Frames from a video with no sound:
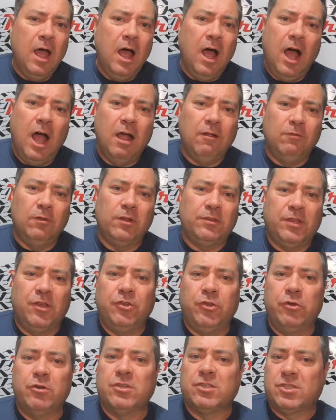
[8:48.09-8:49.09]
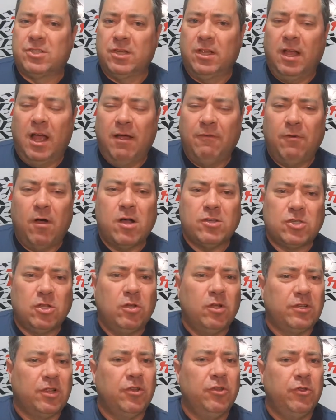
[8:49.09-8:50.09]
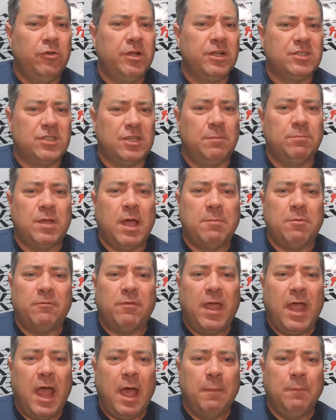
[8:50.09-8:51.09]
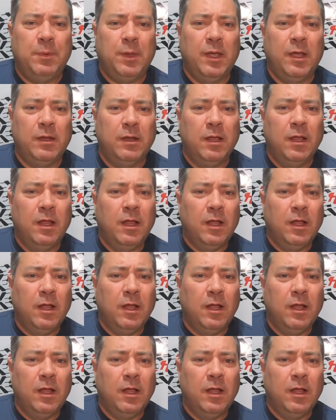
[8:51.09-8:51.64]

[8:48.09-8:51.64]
I've also looked into doing some type of ambient